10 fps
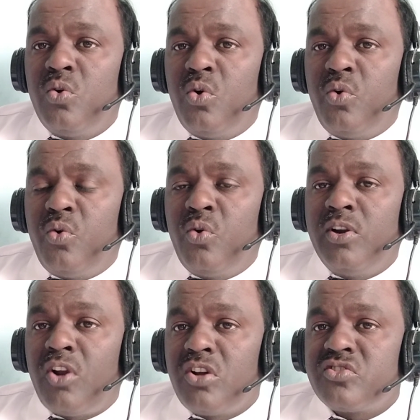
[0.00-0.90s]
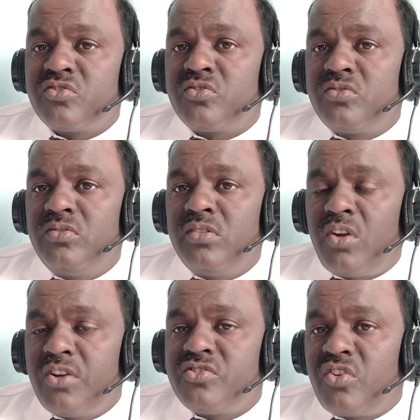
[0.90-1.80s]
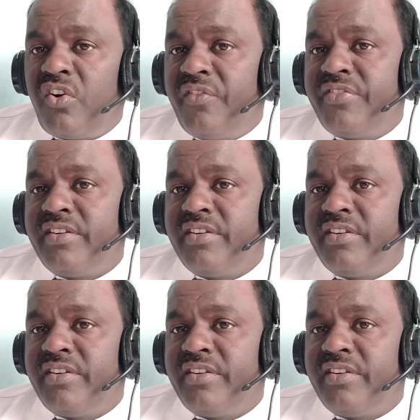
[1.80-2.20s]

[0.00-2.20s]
loss of